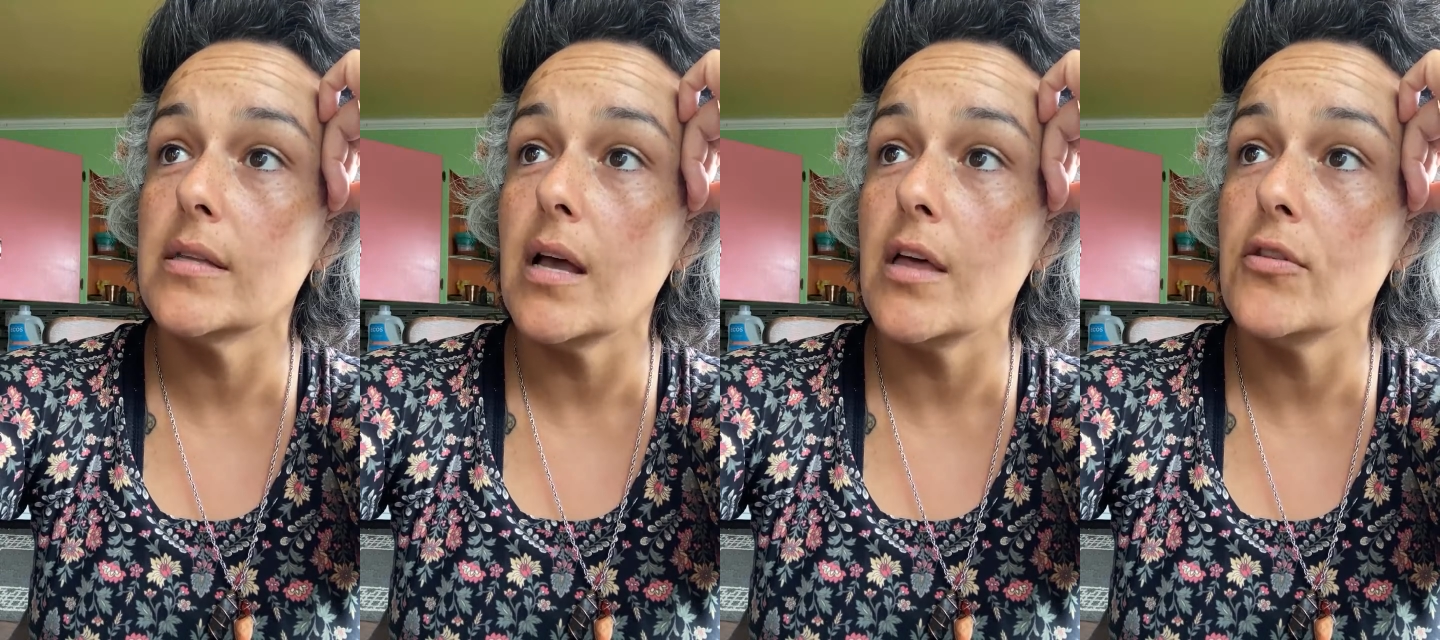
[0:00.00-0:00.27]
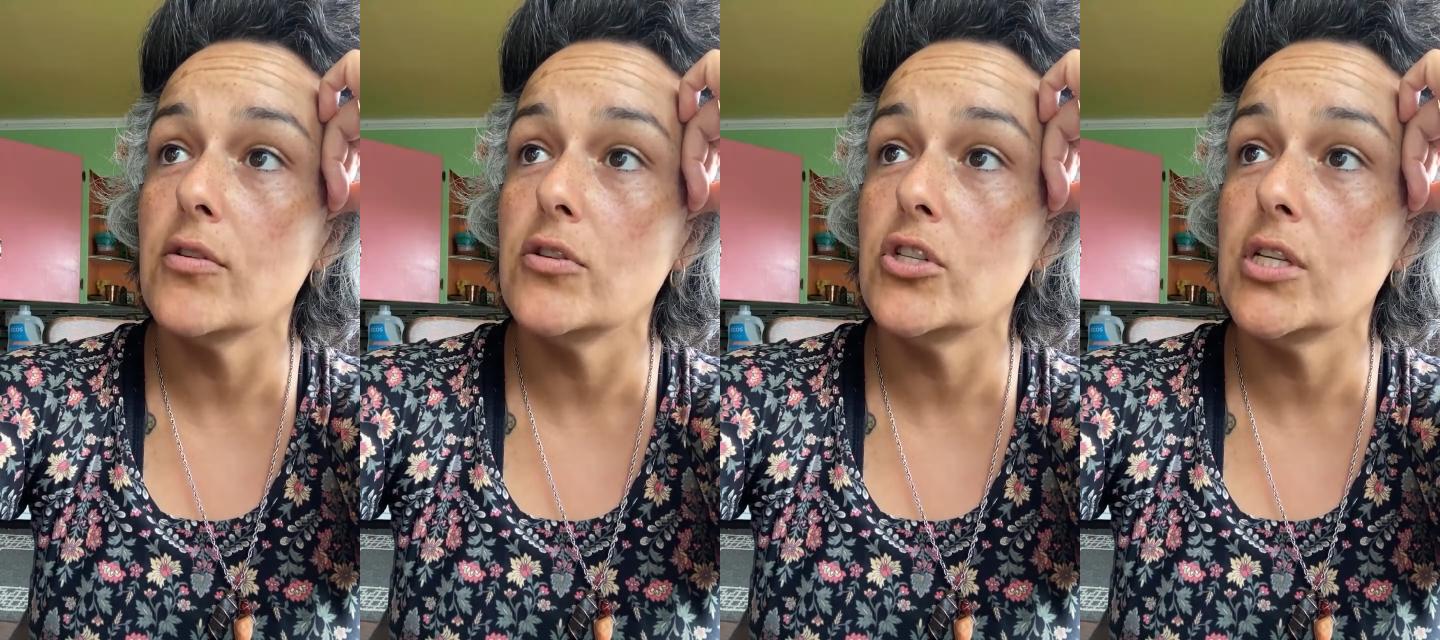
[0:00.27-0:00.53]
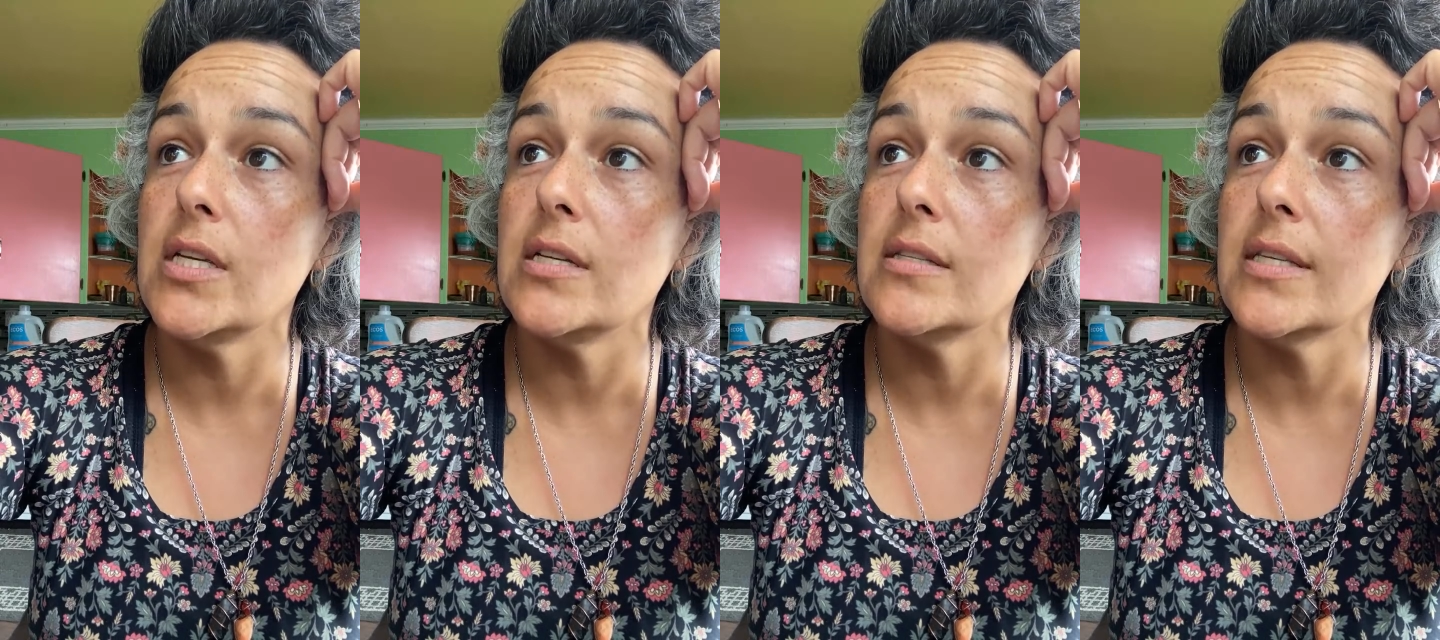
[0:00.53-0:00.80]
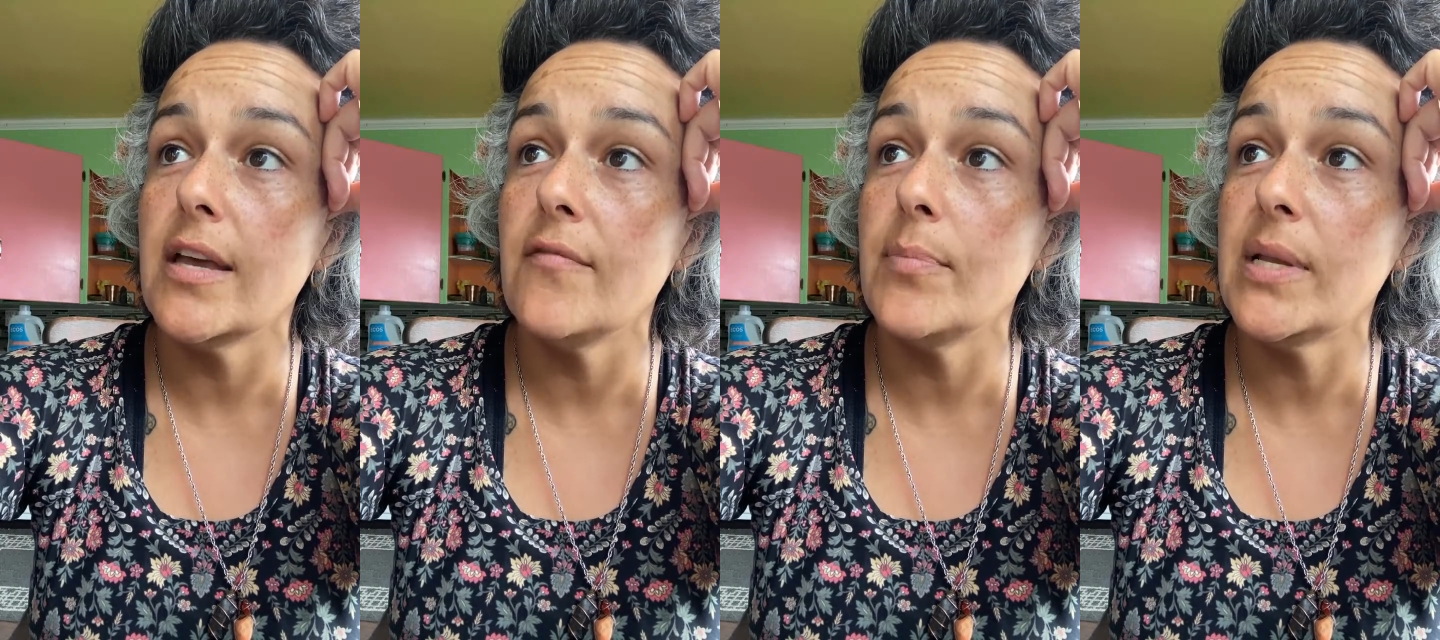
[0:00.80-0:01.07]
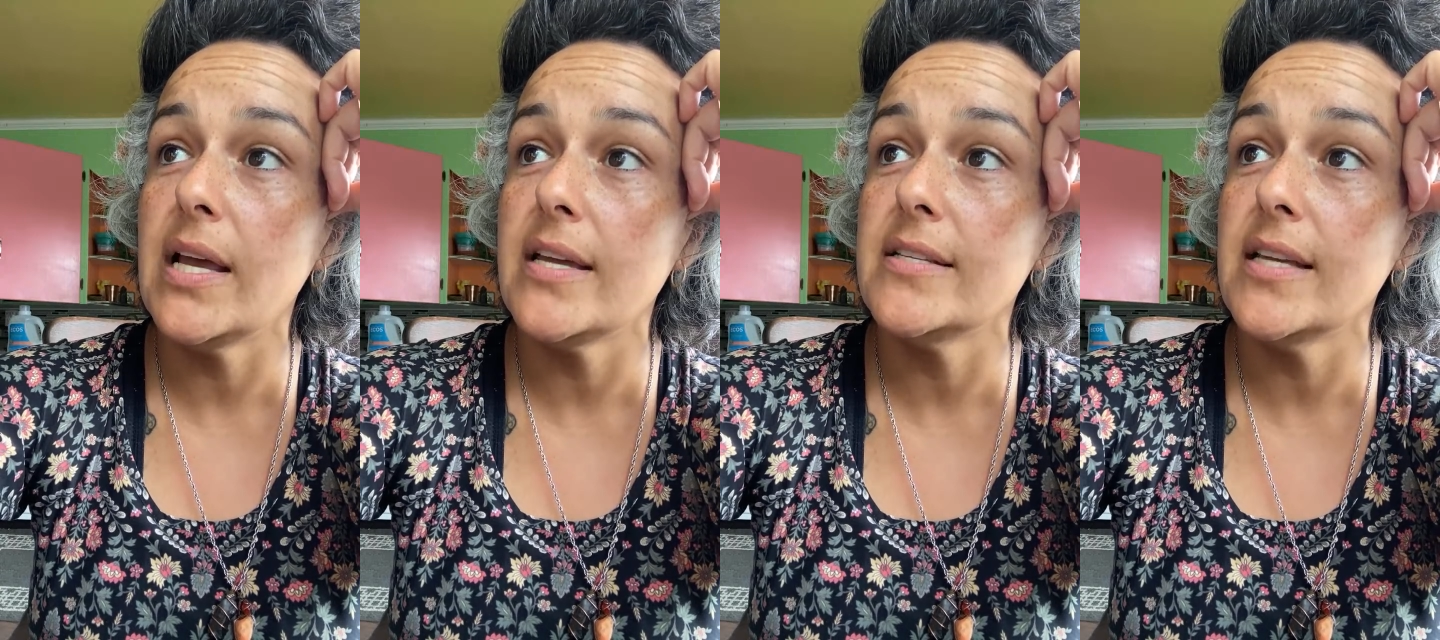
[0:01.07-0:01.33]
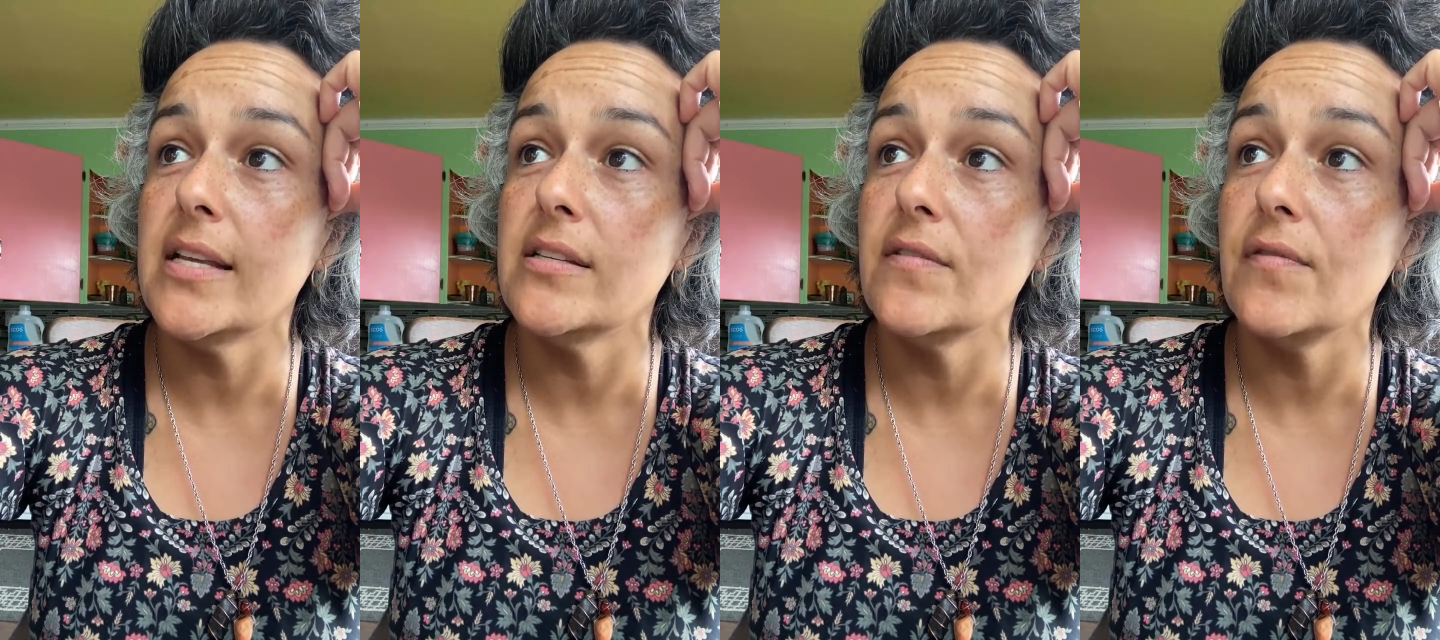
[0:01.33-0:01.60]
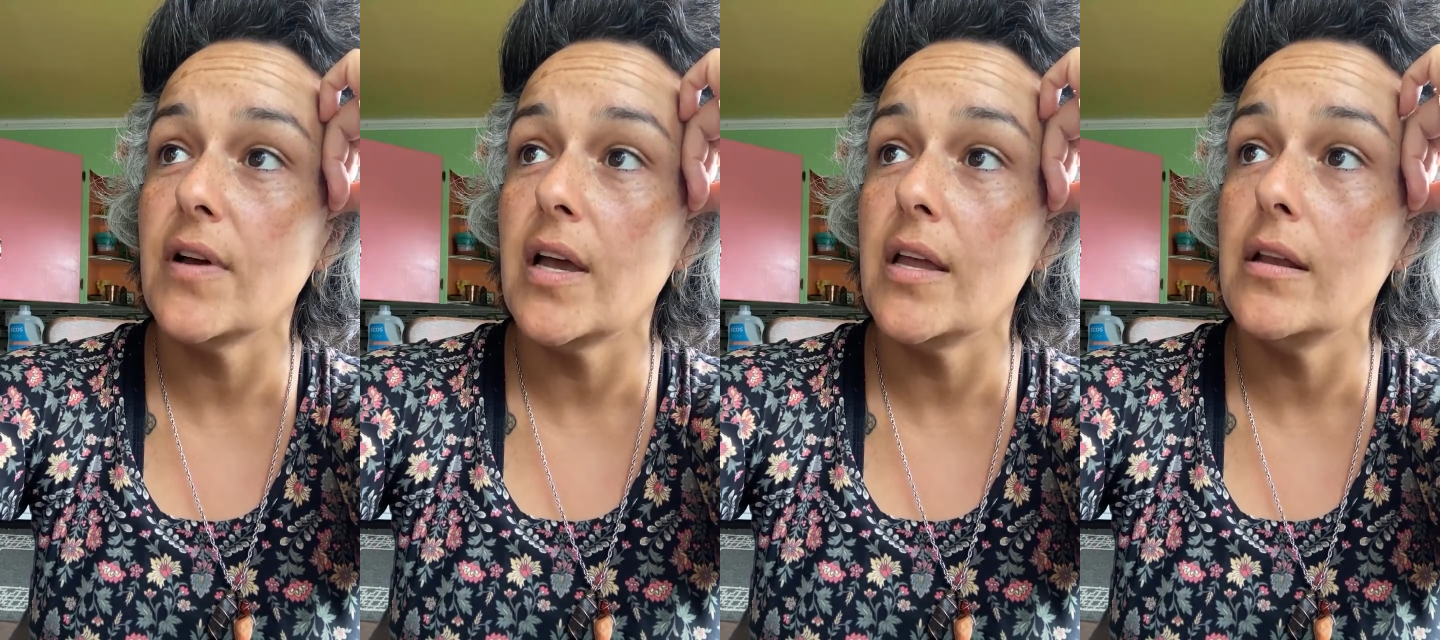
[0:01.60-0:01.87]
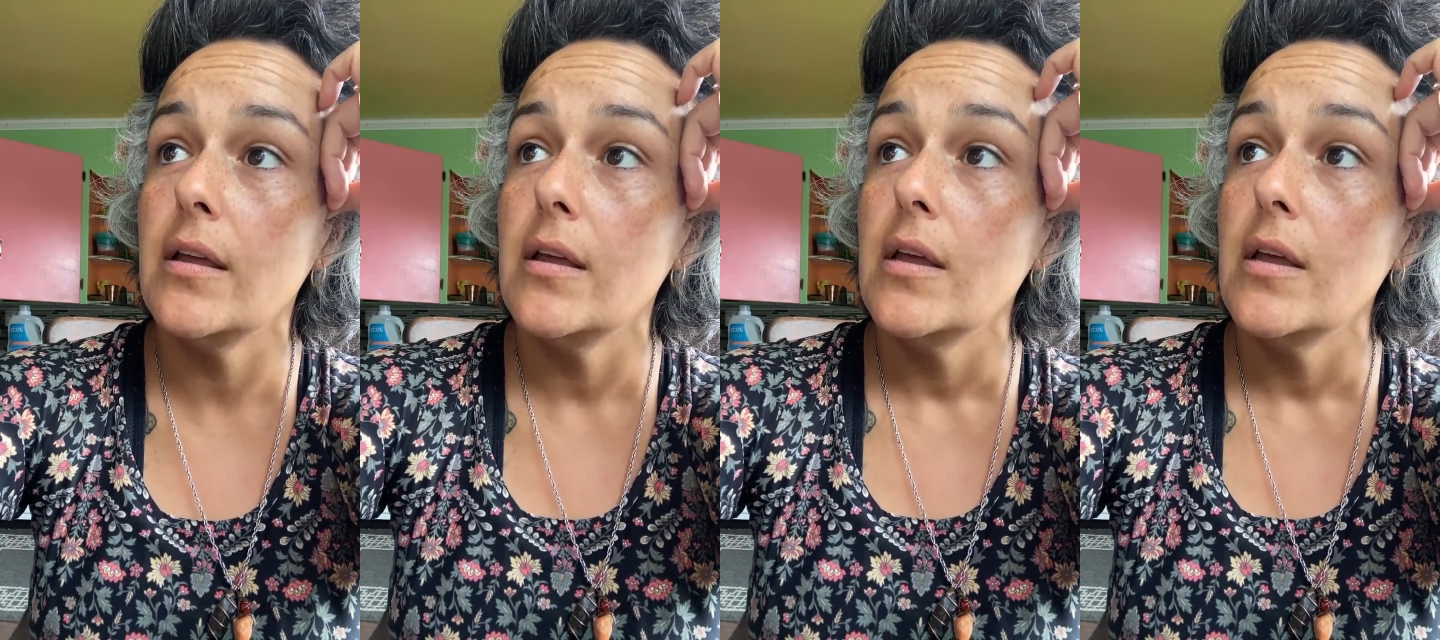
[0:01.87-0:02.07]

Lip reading: other genes have been identified,